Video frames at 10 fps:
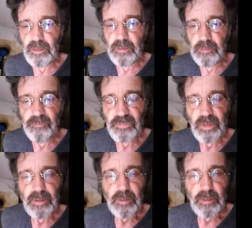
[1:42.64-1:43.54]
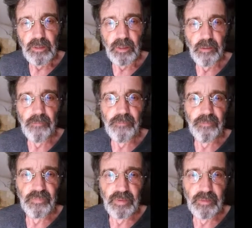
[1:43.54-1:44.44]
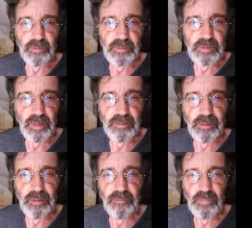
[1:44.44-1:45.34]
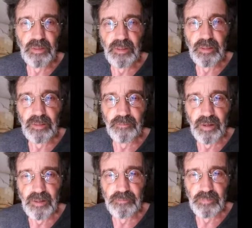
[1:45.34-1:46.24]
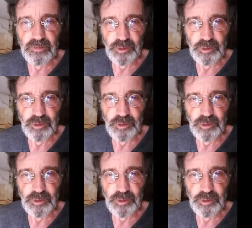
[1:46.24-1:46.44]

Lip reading: And I have Michael here since then in my storefront.